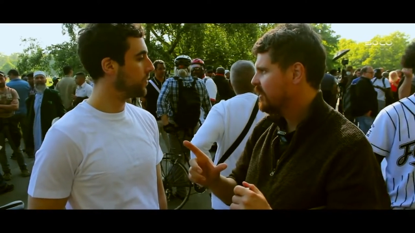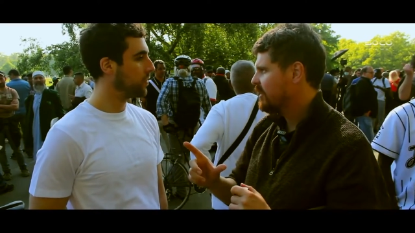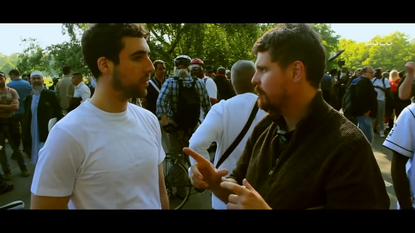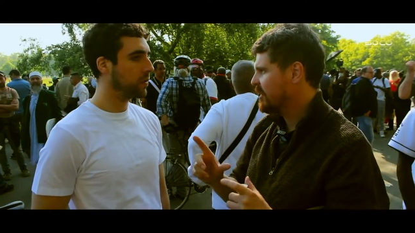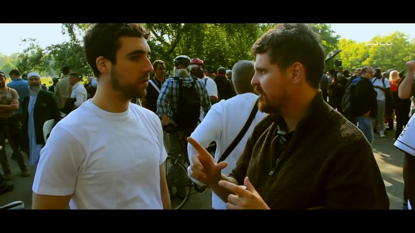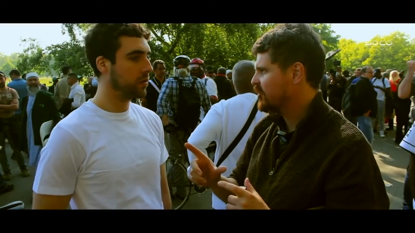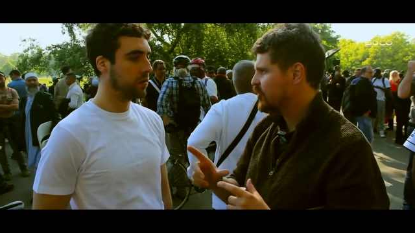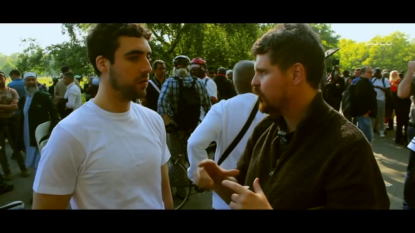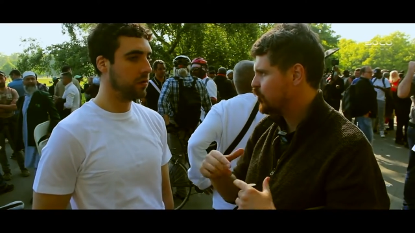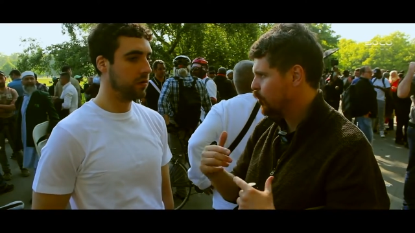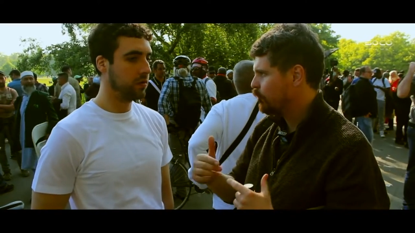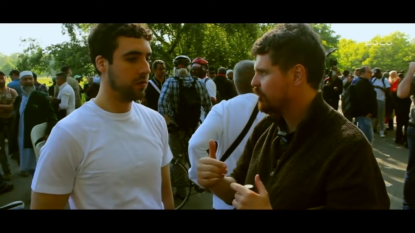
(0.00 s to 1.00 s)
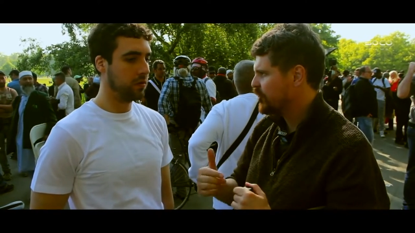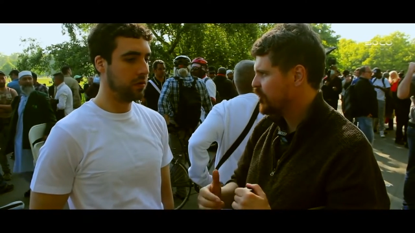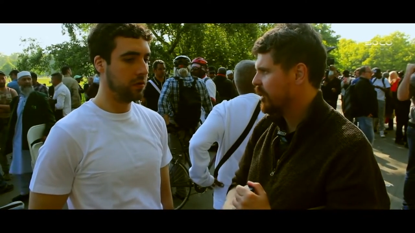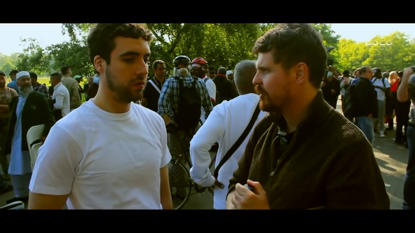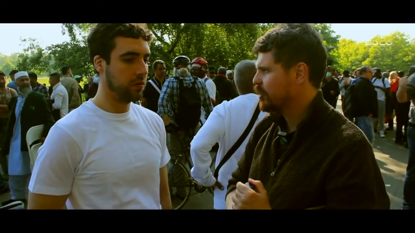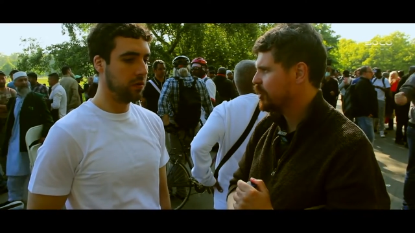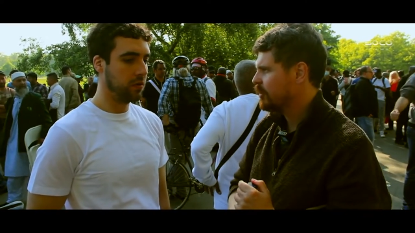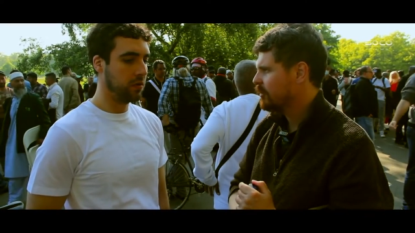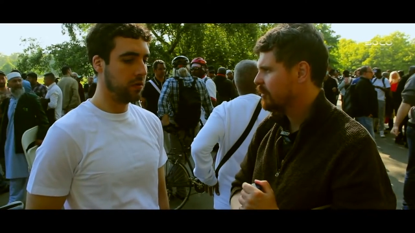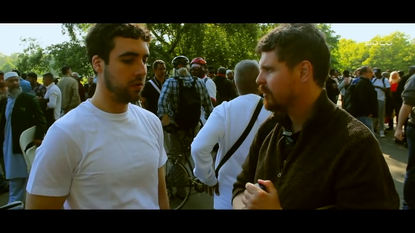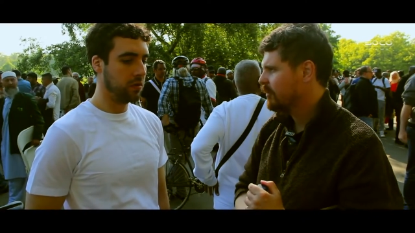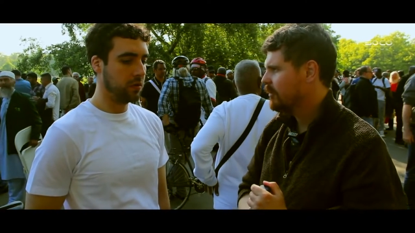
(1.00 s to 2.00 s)
Speaker 1: that means the story's changed?
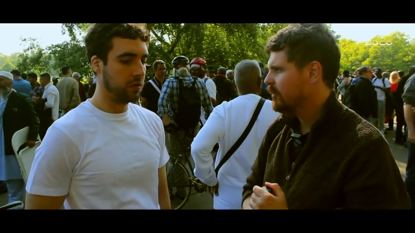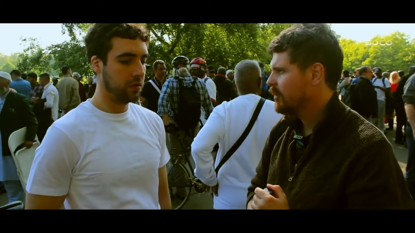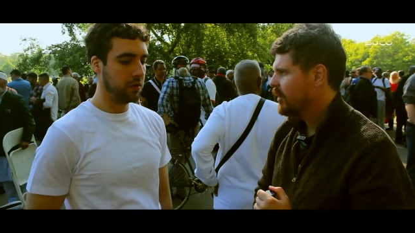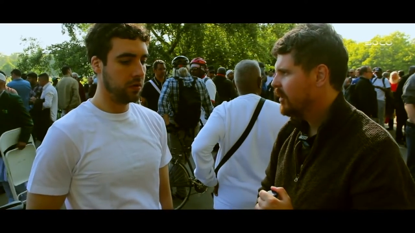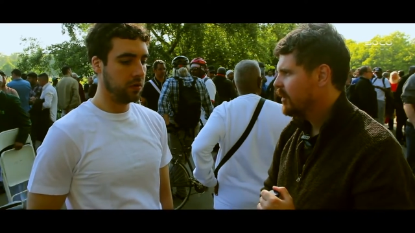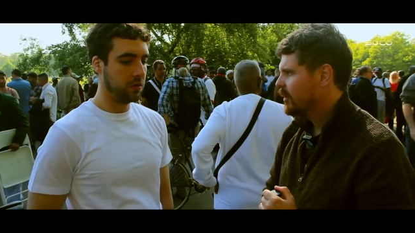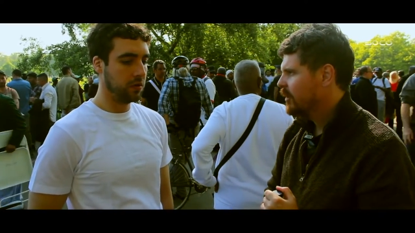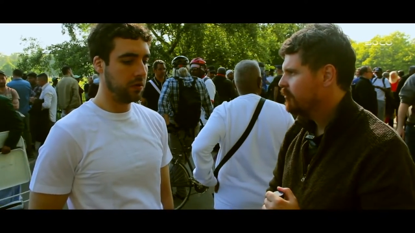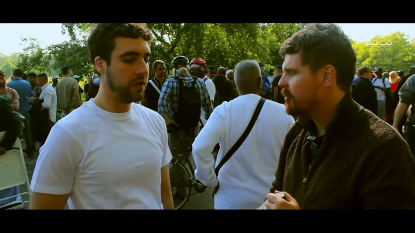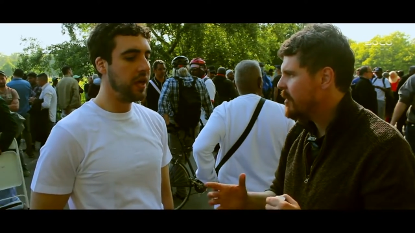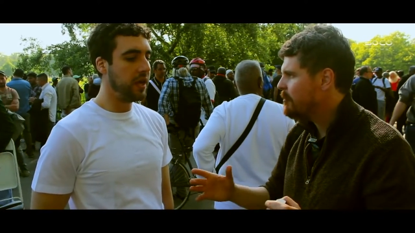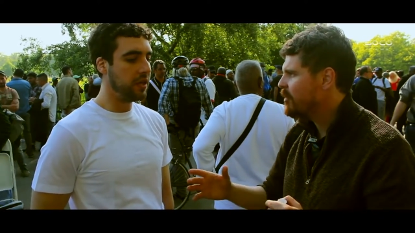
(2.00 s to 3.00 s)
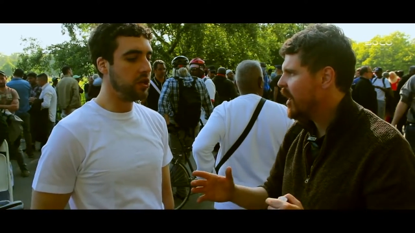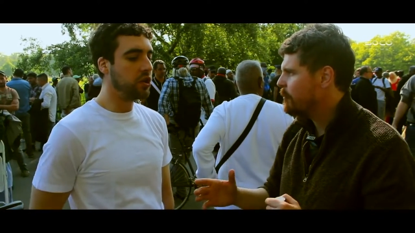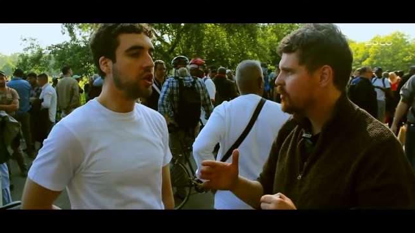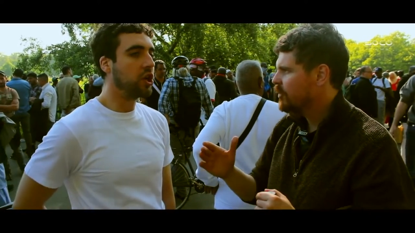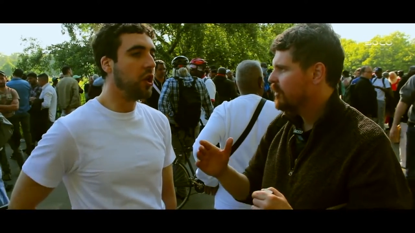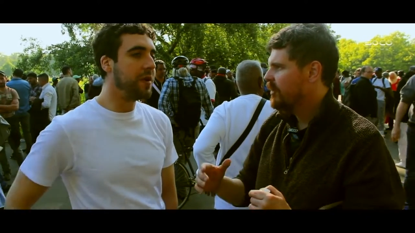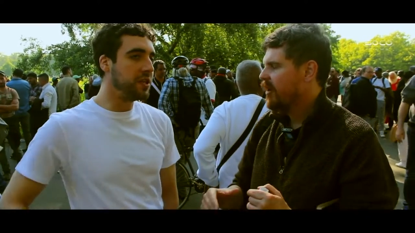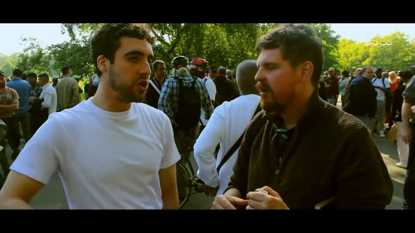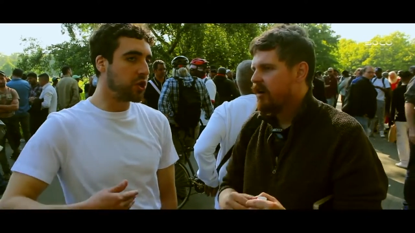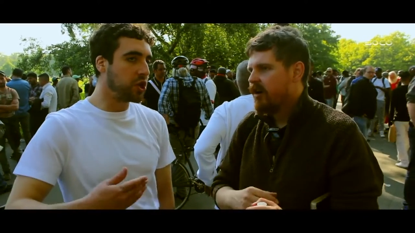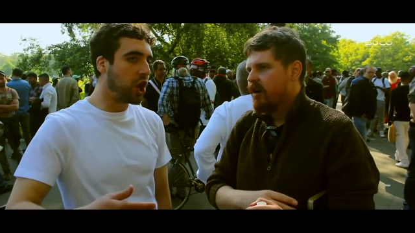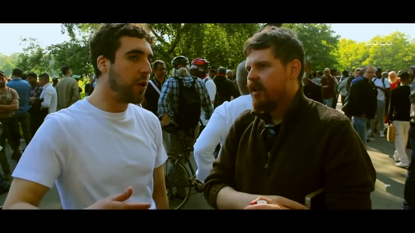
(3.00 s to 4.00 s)
Remember, you, I'm can go
Speaker 2: in,
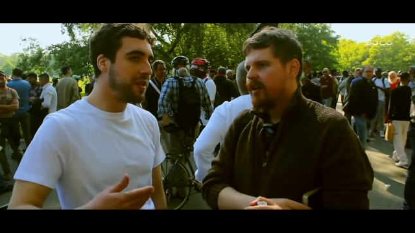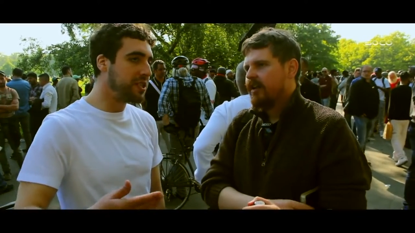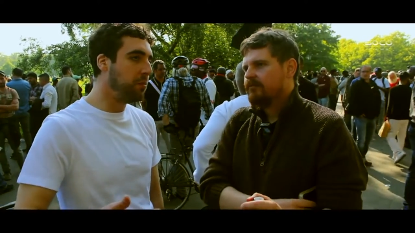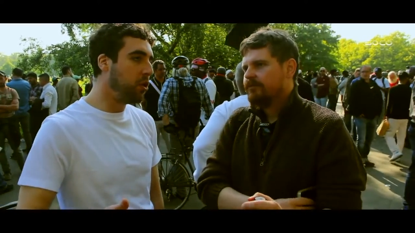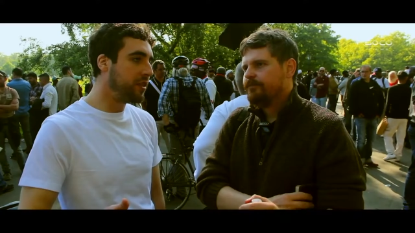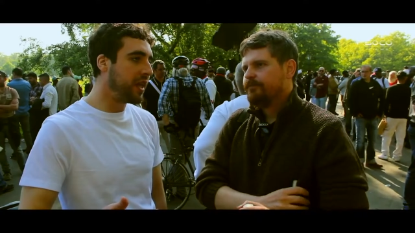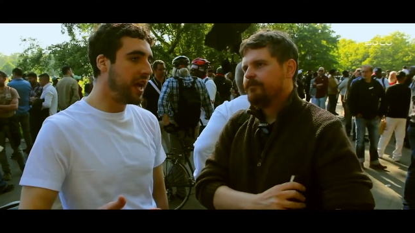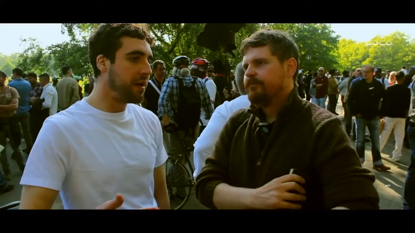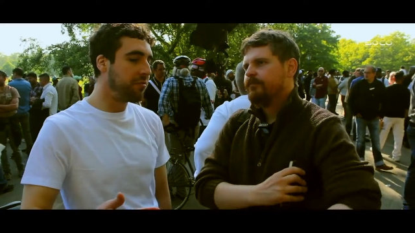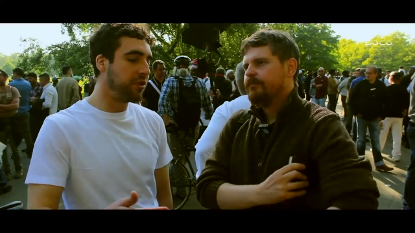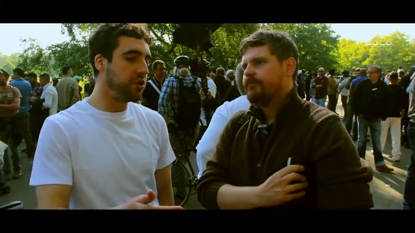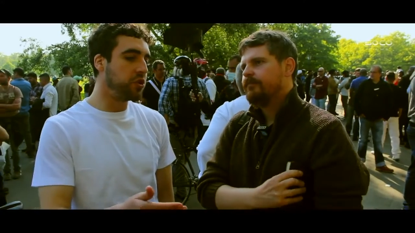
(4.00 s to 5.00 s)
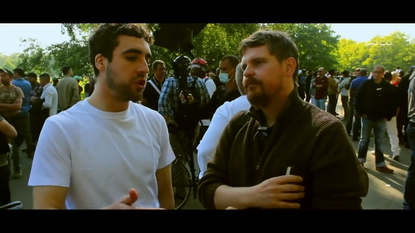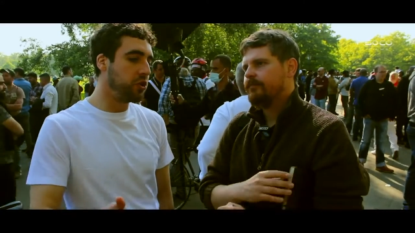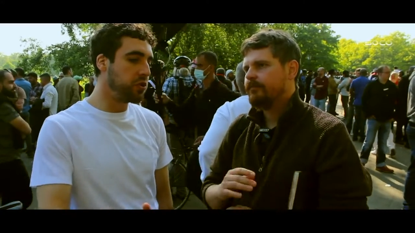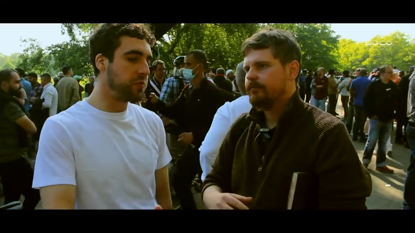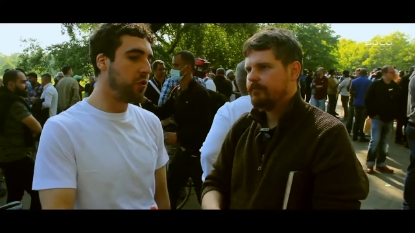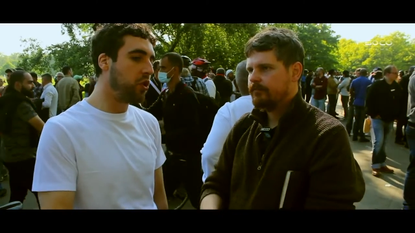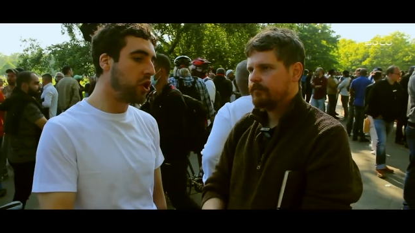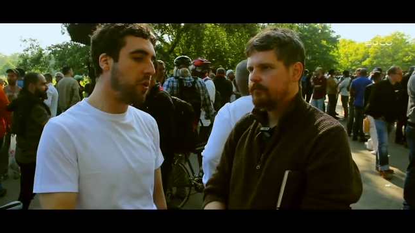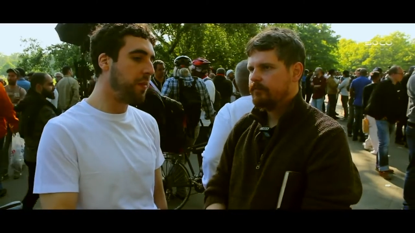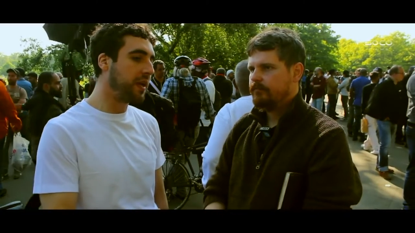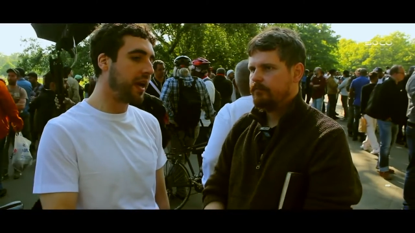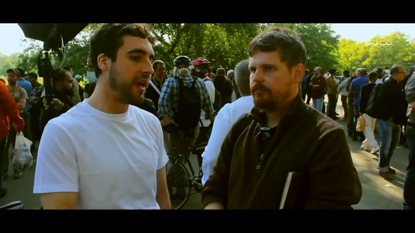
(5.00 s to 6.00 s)
you can go into more depth and you can use more
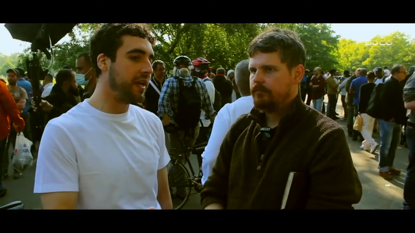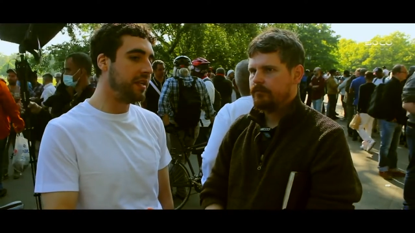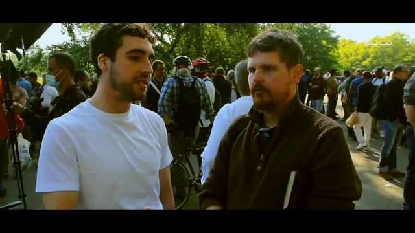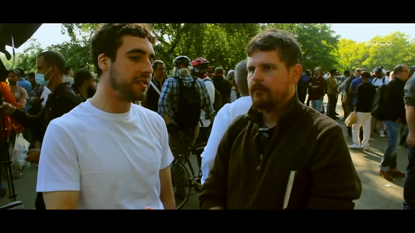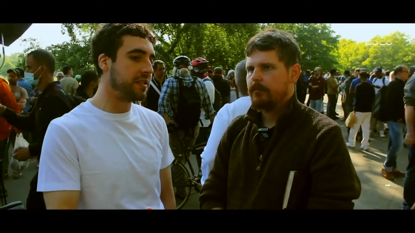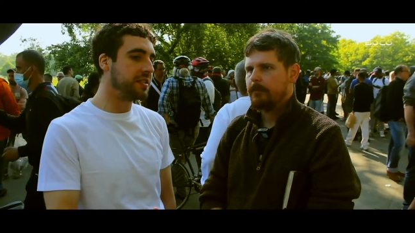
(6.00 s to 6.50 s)
complicated